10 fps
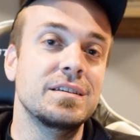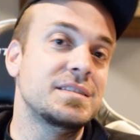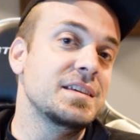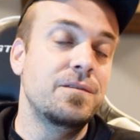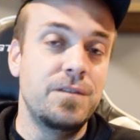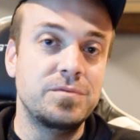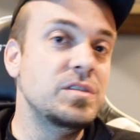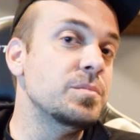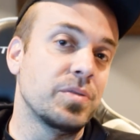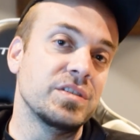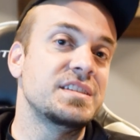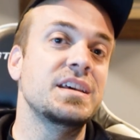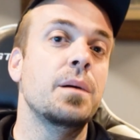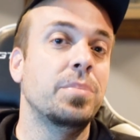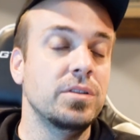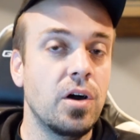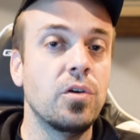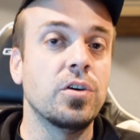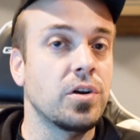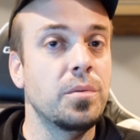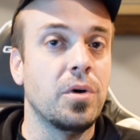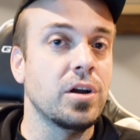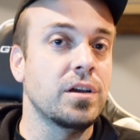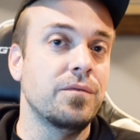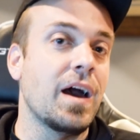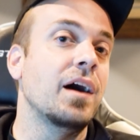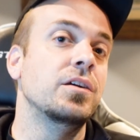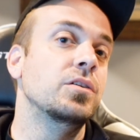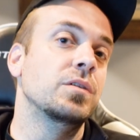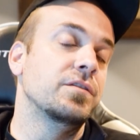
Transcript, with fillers: let's say 15% below current market value.